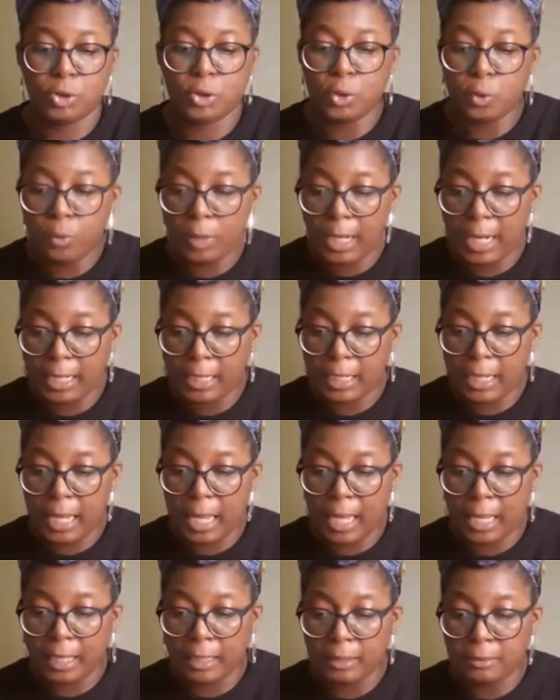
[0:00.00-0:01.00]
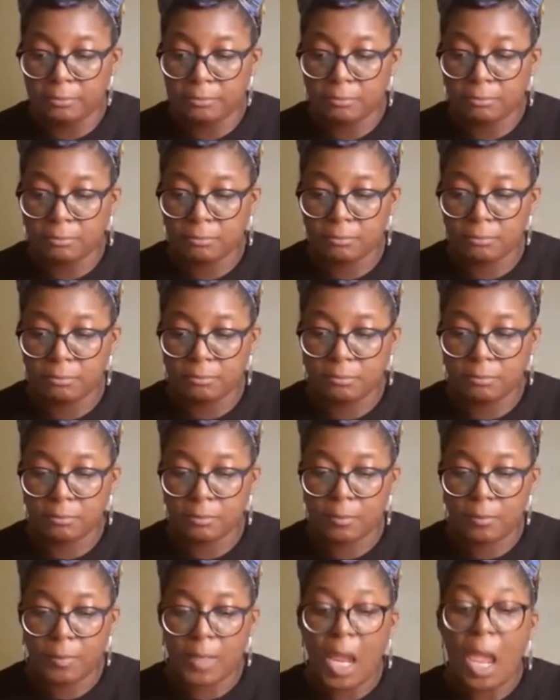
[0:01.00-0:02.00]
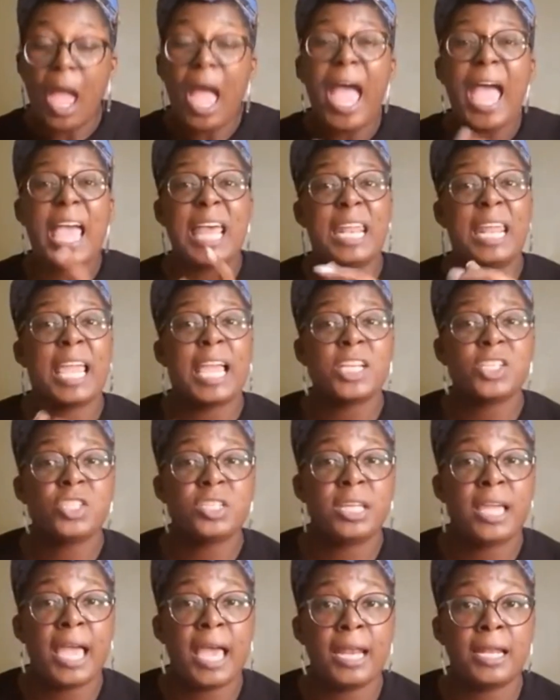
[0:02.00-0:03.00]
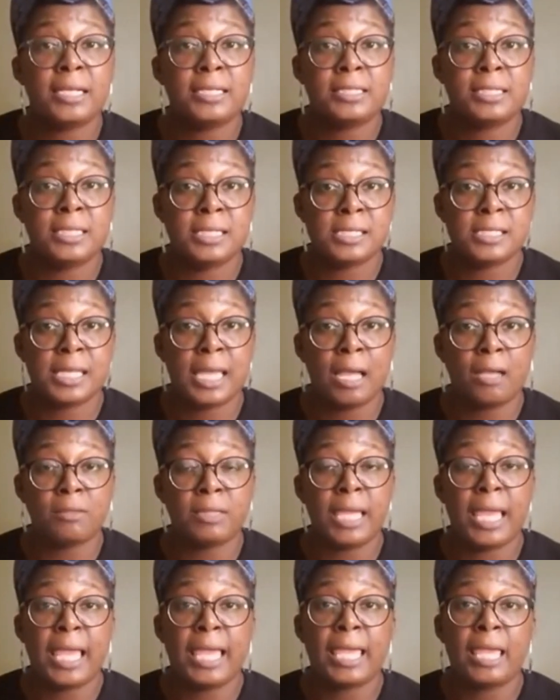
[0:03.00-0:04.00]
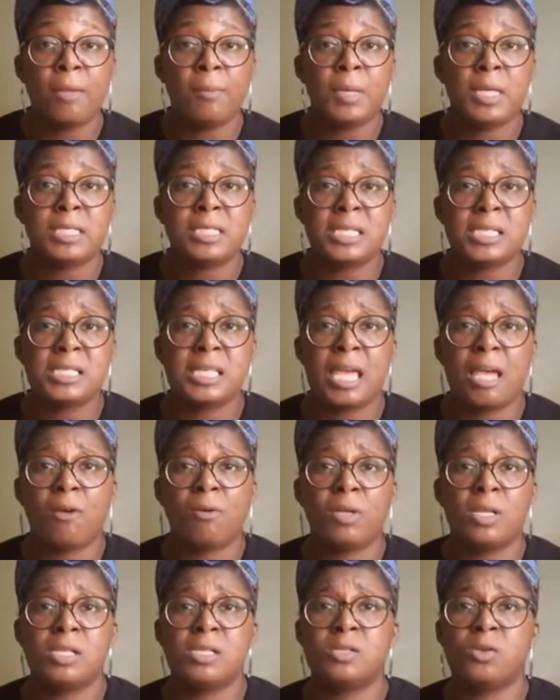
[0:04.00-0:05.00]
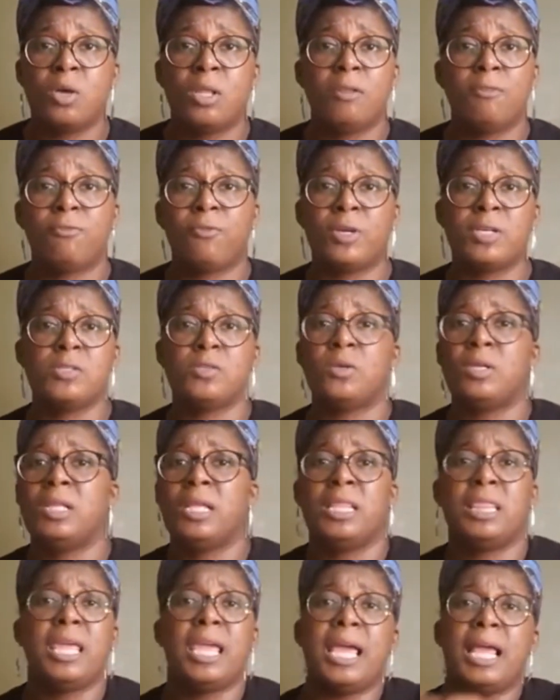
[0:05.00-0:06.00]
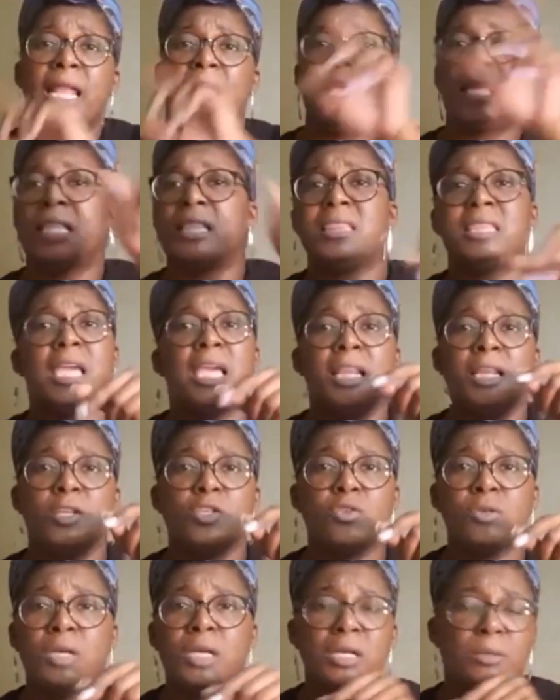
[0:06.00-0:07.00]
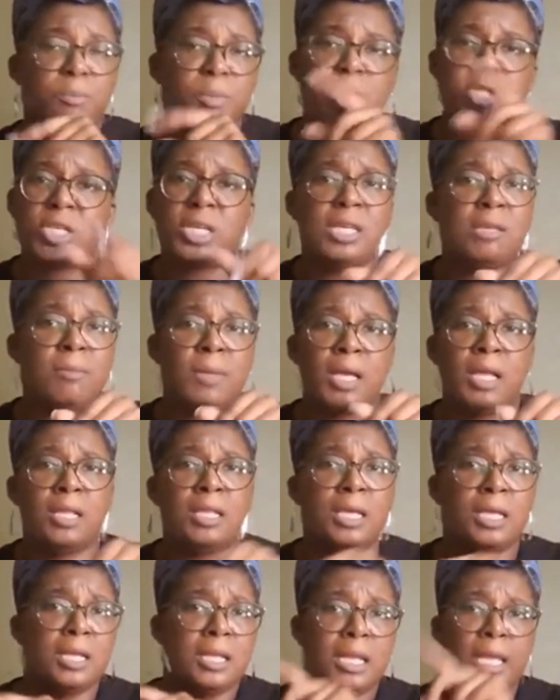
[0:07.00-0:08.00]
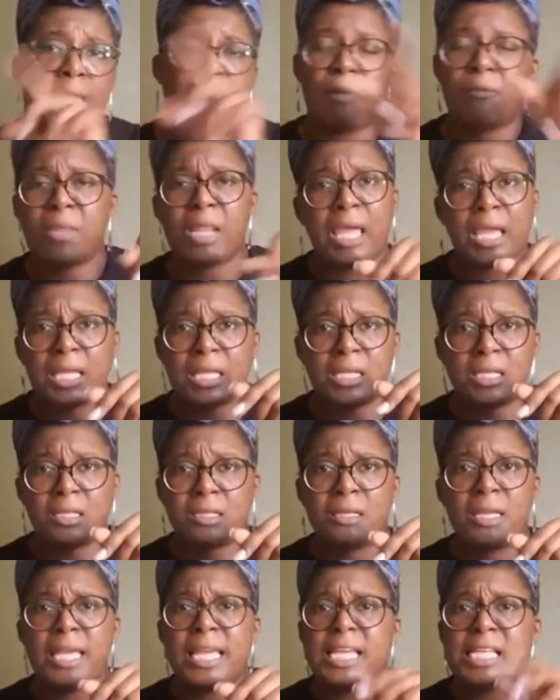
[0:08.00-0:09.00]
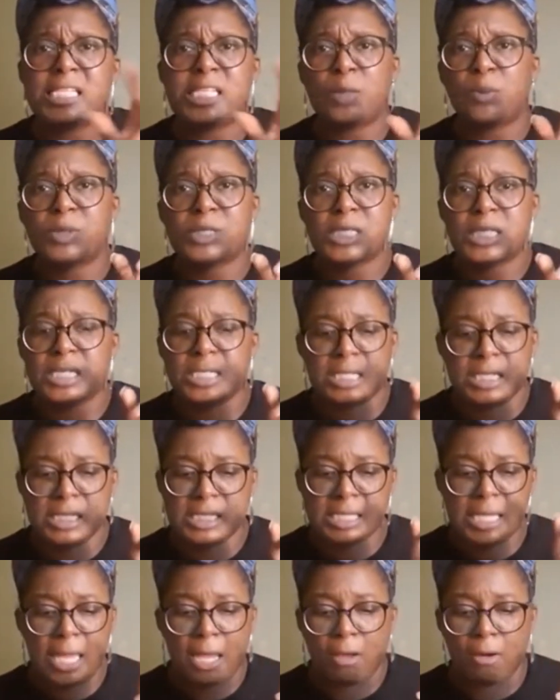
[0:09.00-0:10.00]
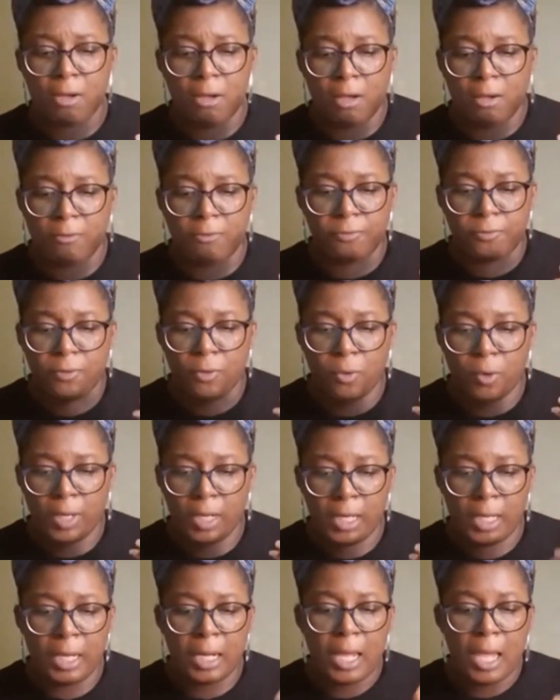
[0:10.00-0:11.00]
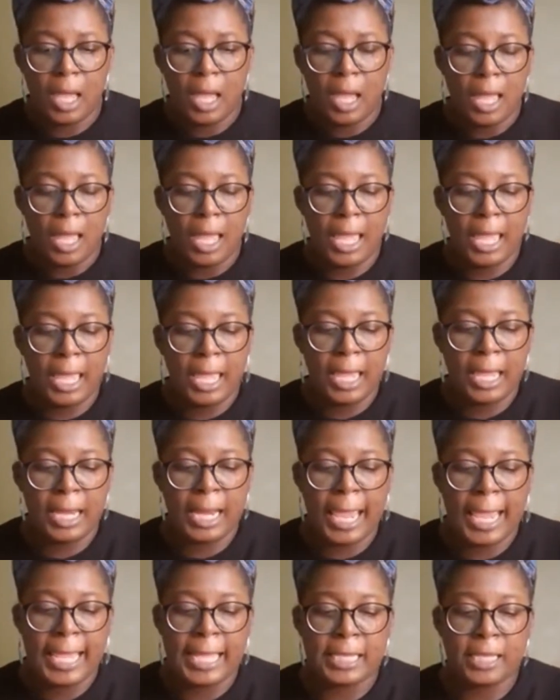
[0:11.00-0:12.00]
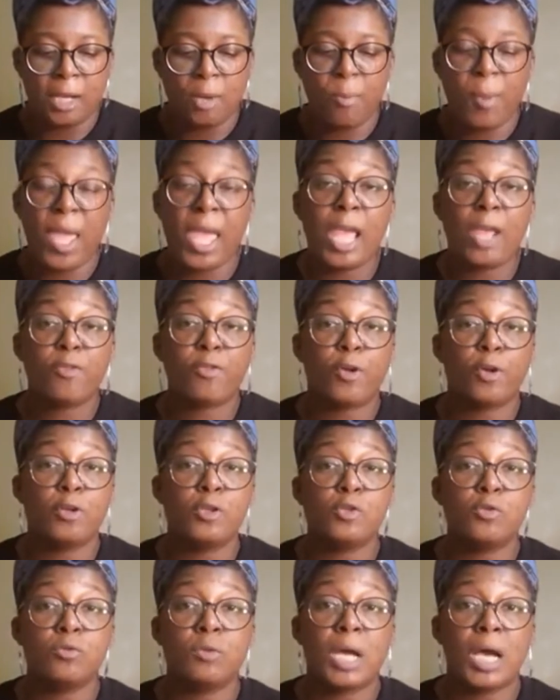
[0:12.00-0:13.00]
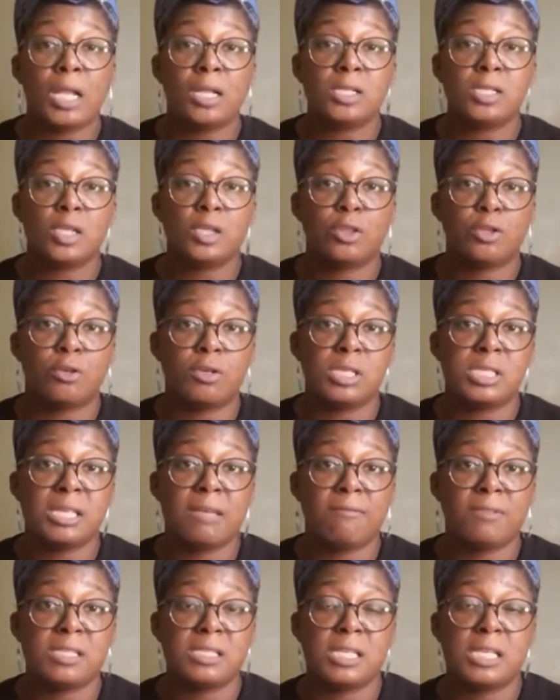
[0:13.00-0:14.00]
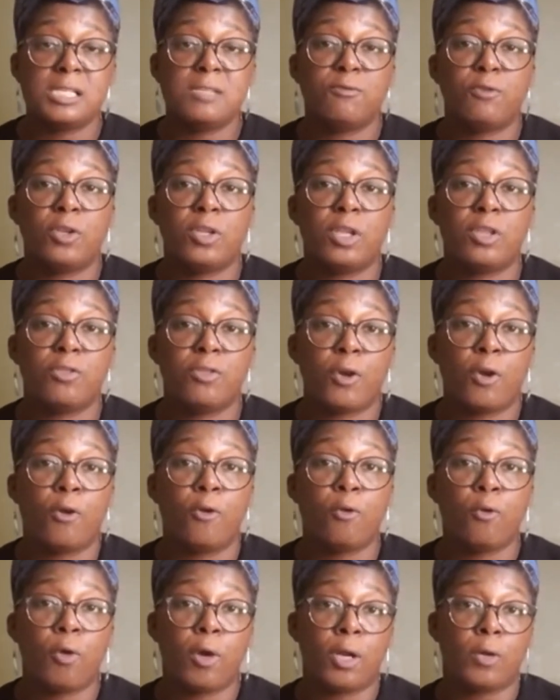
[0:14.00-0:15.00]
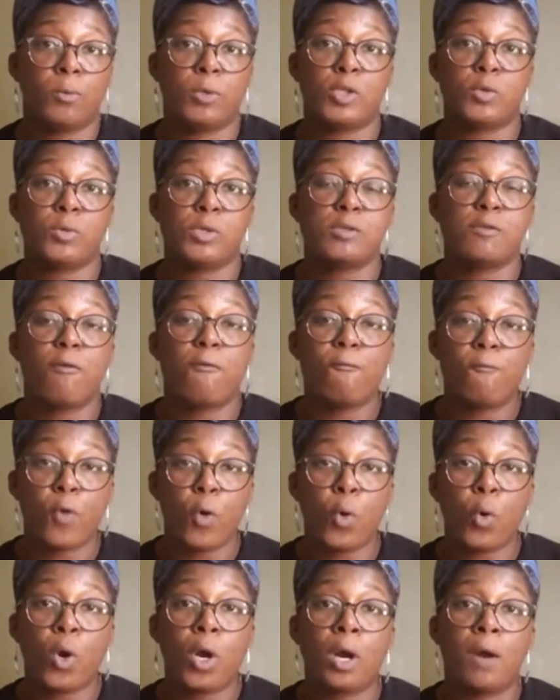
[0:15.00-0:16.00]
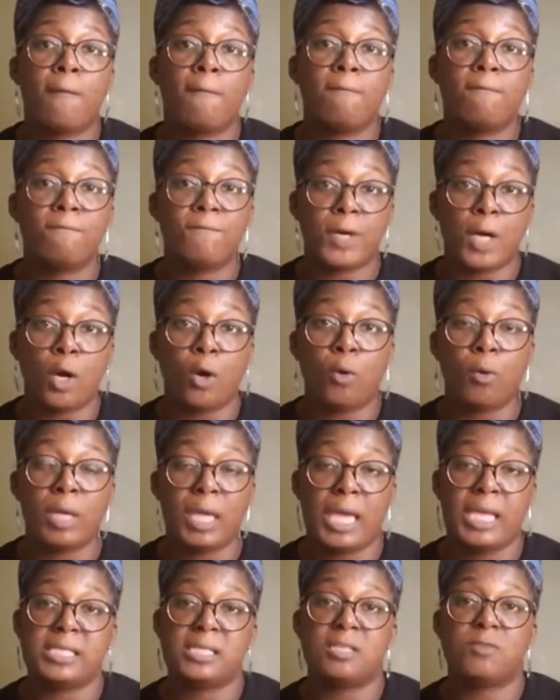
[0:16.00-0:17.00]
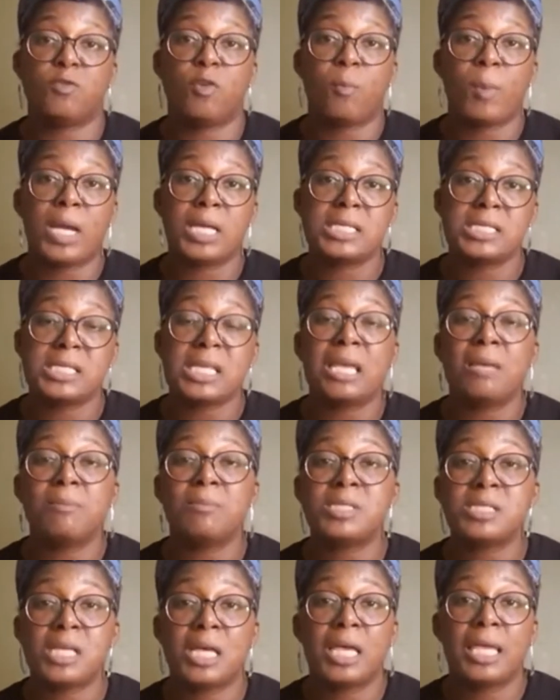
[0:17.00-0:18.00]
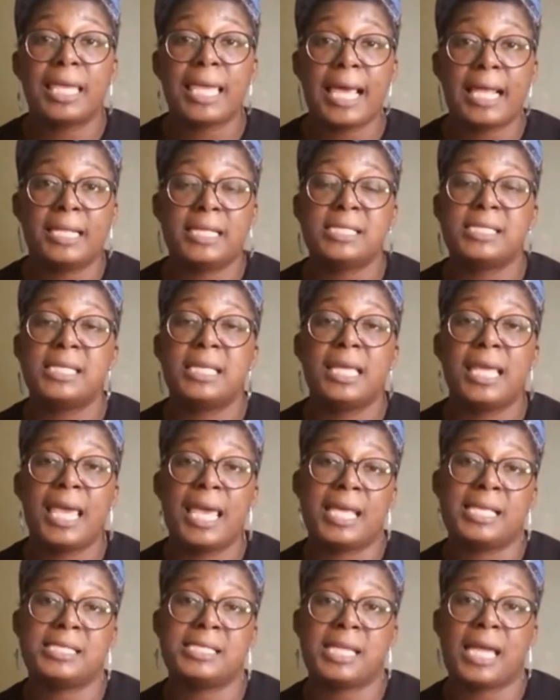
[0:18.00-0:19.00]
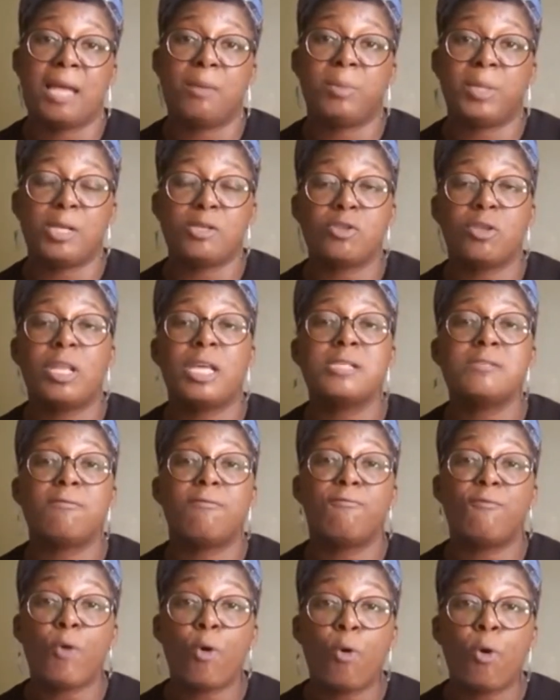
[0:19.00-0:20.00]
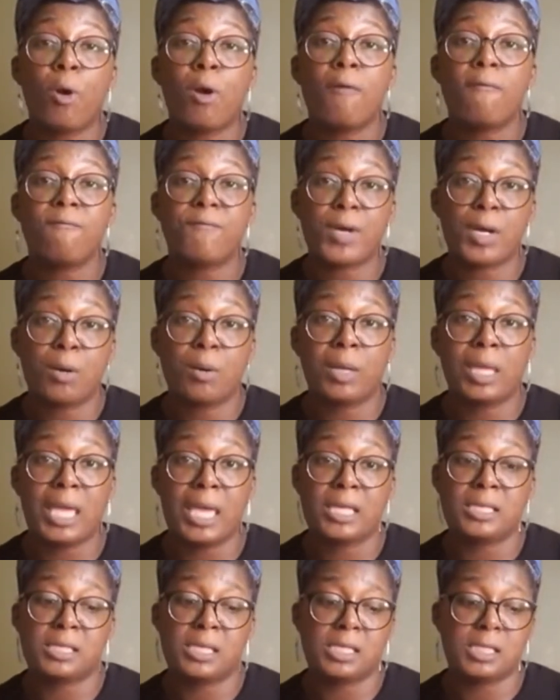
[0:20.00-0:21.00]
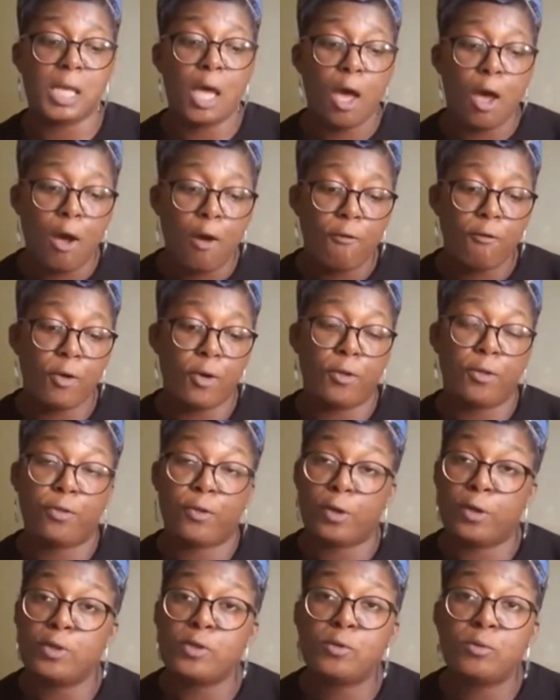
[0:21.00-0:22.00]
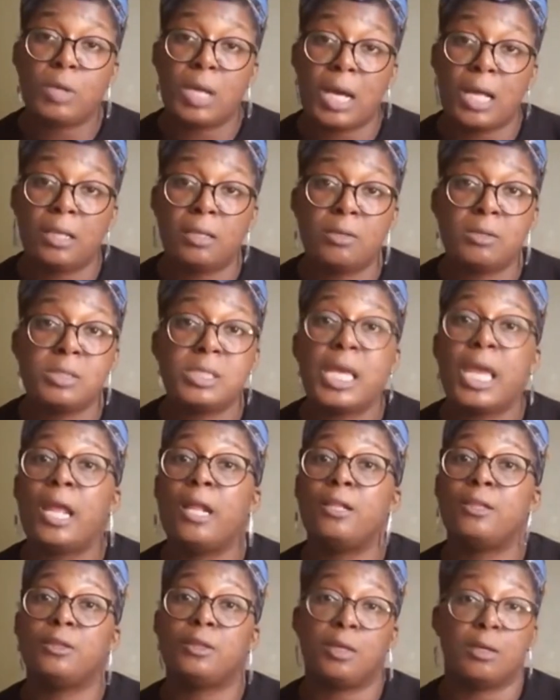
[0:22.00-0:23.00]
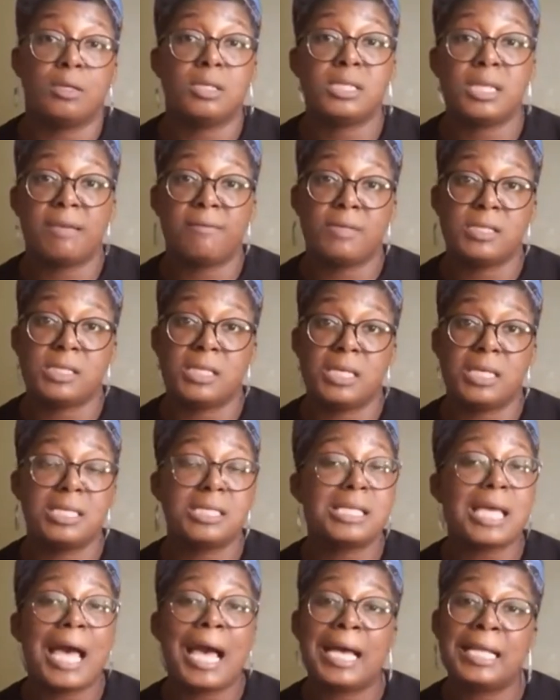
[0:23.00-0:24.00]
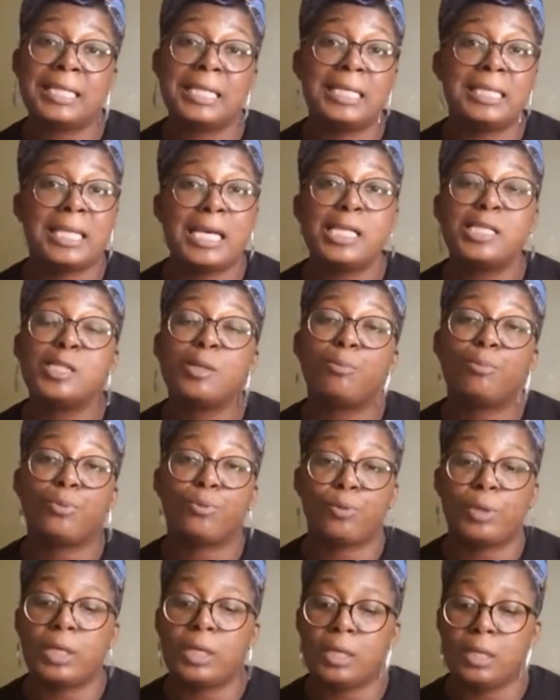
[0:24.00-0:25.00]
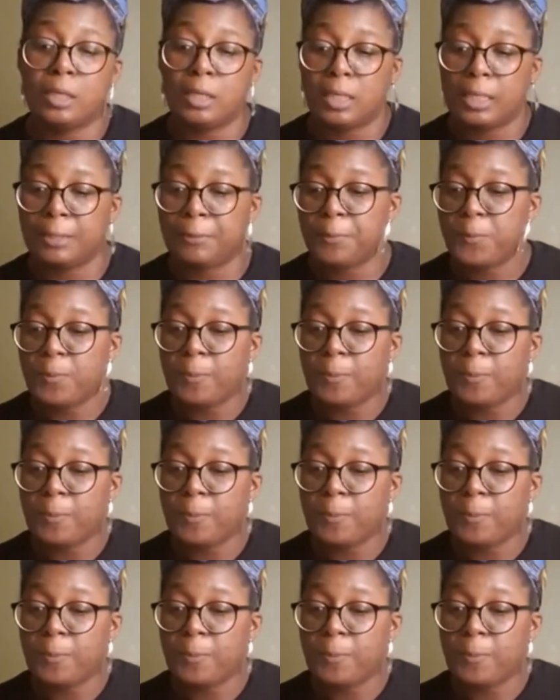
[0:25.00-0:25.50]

$2.99 and they actually had a discount. They had gave me a discount because on the front screen, like they had like a thing that you can put your email in, and they gave me like a 10% discount off on it. And I ended up paying $32.37 for the third order, which was four phone cases for my Samsung Galaxy S9 Plus. So that's four phone cases for $32.37. I think that's pretty good.